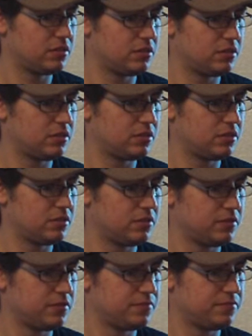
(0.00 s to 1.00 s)

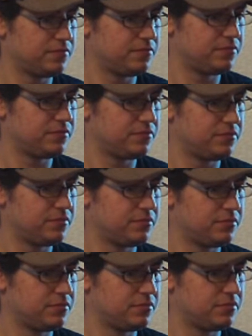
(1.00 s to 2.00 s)

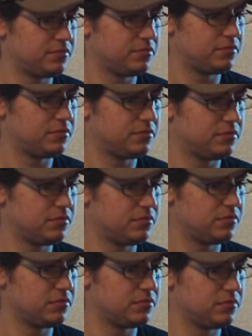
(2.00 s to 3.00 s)

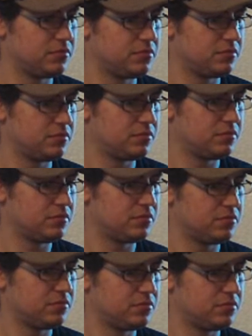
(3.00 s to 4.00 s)

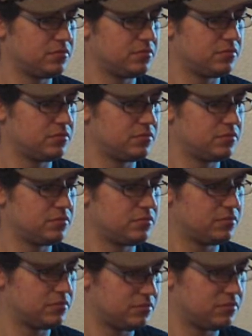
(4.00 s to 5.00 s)

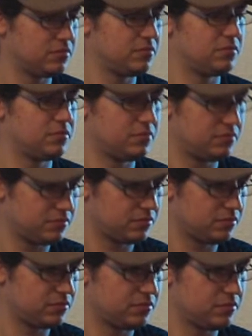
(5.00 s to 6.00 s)

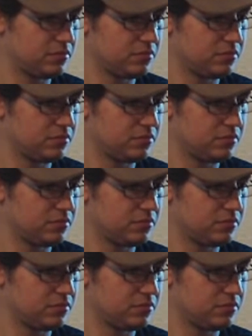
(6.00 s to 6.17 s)
This person isn't speaking.